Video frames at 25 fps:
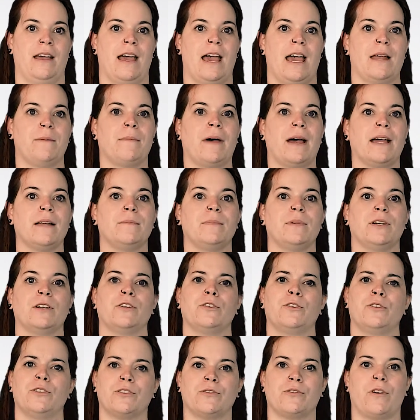and might be a
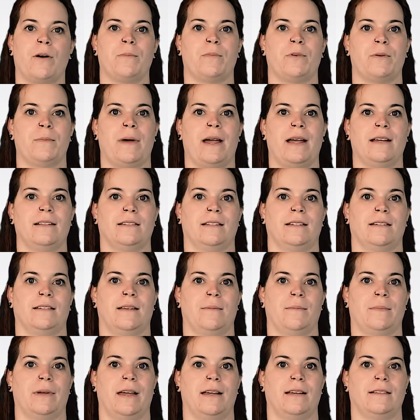good compromise in
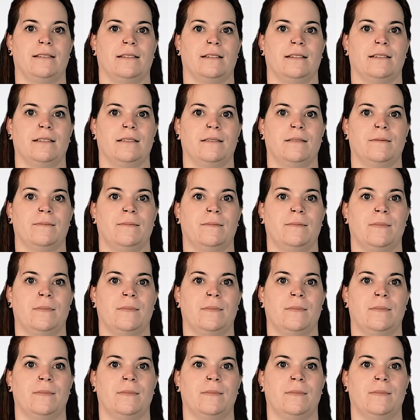some cases.